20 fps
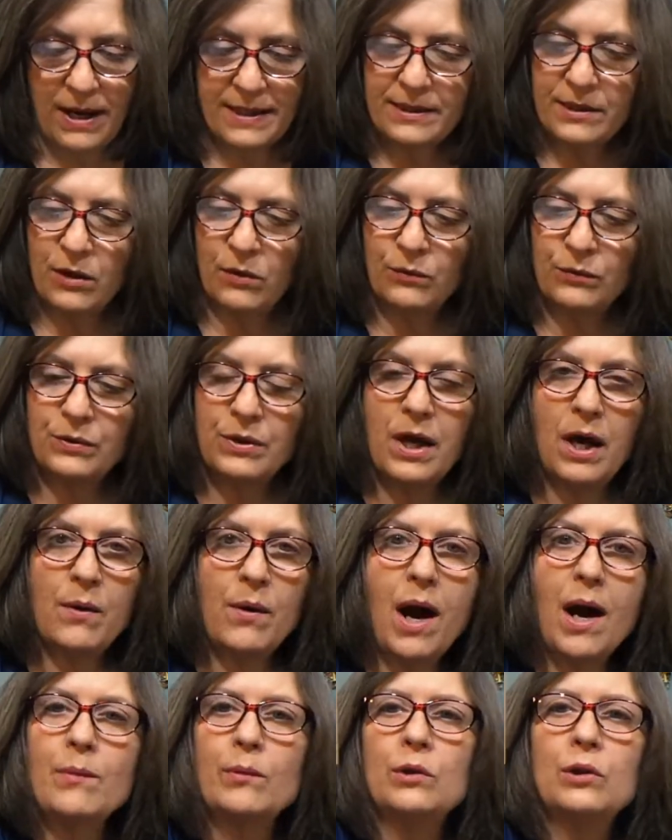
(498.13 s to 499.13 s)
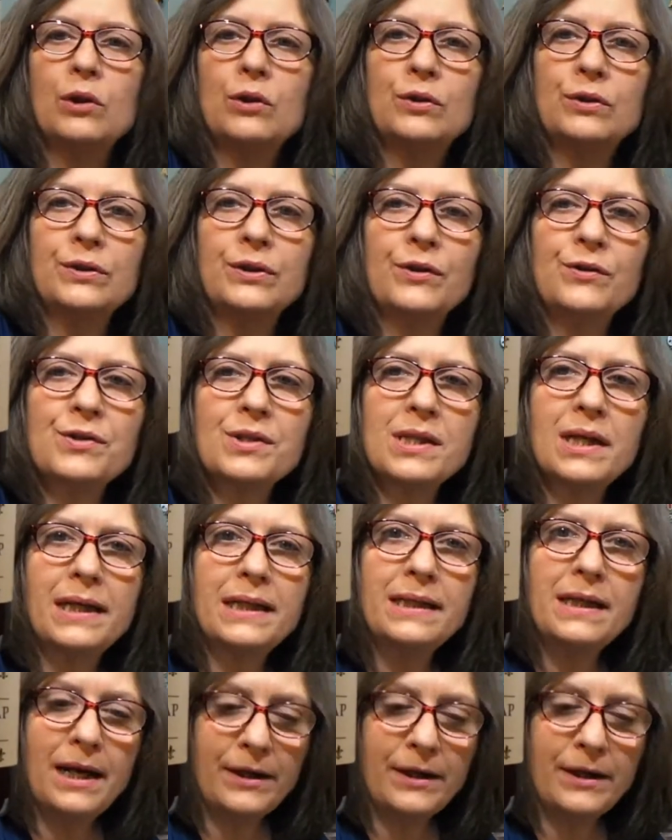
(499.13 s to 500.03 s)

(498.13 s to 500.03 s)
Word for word: I don't know. I will look on their site.